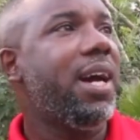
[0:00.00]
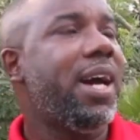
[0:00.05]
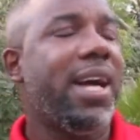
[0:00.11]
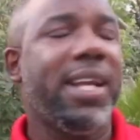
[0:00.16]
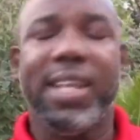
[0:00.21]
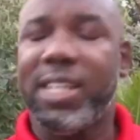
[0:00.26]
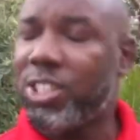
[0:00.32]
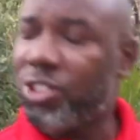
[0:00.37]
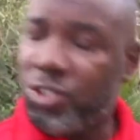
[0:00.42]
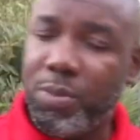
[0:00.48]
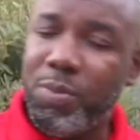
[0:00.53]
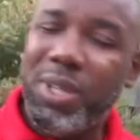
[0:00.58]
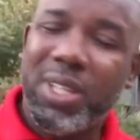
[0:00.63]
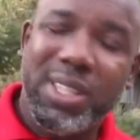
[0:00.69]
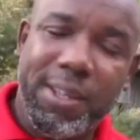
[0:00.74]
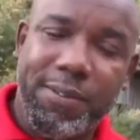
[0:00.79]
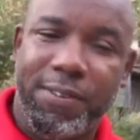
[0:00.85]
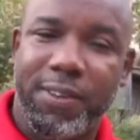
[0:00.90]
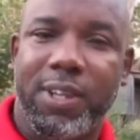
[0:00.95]
an extremely
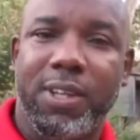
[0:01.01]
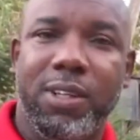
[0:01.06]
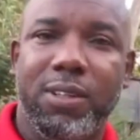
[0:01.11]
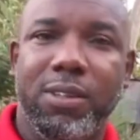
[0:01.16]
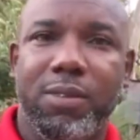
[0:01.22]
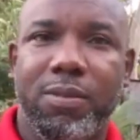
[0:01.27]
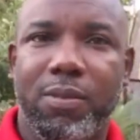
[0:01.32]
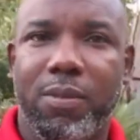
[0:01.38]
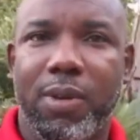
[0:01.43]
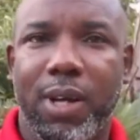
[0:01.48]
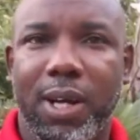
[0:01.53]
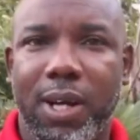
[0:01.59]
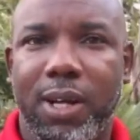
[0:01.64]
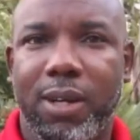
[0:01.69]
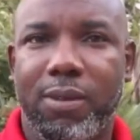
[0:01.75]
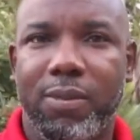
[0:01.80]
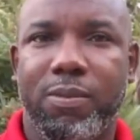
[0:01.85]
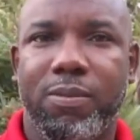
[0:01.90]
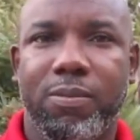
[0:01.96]
difficult
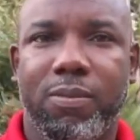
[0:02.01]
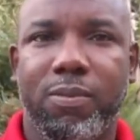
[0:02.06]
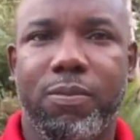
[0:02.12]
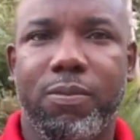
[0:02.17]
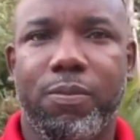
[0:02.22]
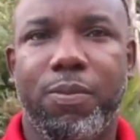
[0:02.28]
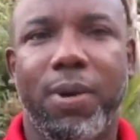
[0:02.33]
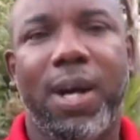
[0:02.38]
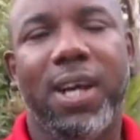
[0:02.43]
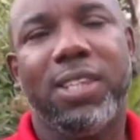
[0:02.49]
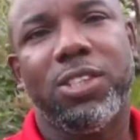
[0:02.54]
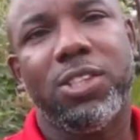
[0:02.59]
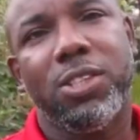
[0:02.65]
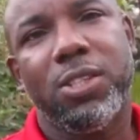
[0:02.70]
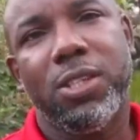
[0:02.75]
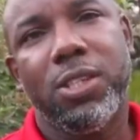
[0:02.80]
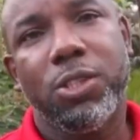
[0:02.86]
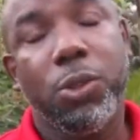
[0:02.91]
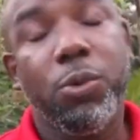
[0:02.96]
um, past
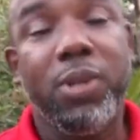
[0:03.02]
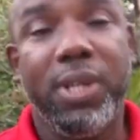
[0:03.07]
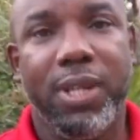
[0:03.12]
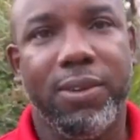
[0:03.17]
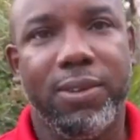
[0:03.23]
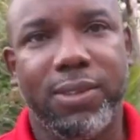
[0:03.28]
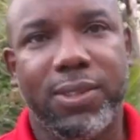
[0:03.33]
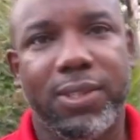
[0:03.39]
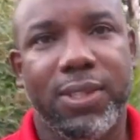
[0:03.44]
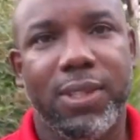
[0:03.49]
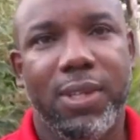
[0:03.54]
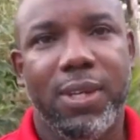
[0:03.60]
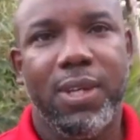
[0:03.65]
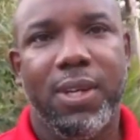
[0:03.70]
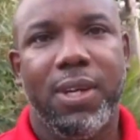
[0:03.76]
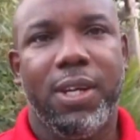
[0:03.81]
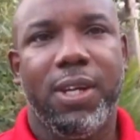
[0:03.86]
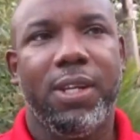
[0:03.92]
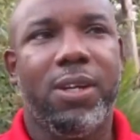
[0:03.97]
two years,
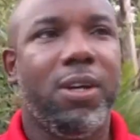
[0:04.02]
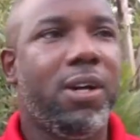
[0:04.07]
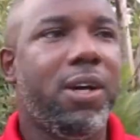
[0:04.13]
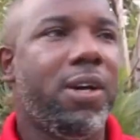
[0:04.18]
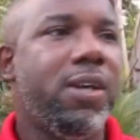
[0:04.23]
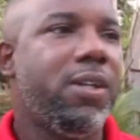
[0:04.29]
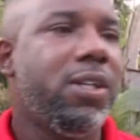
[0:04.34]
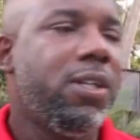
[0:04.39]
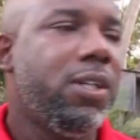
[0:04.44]
you know,